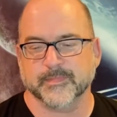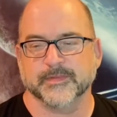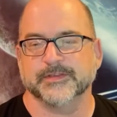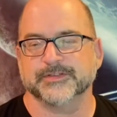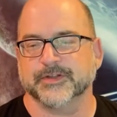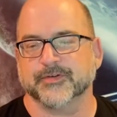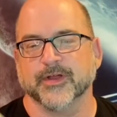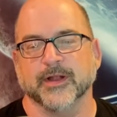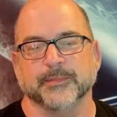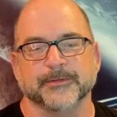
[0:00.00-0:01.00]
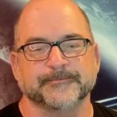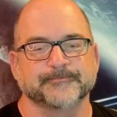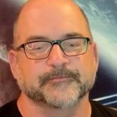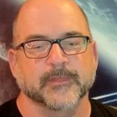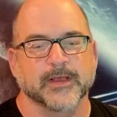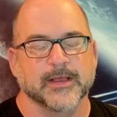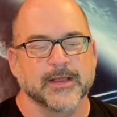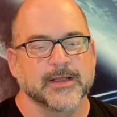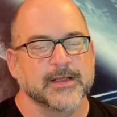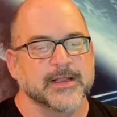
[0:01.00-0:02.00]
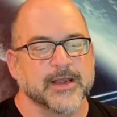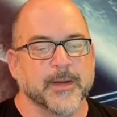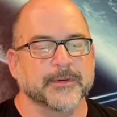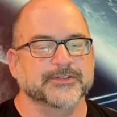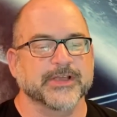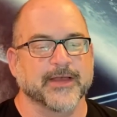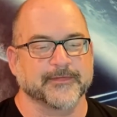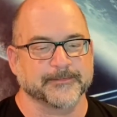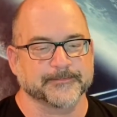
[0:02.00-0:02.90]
Just incredible. Number 7,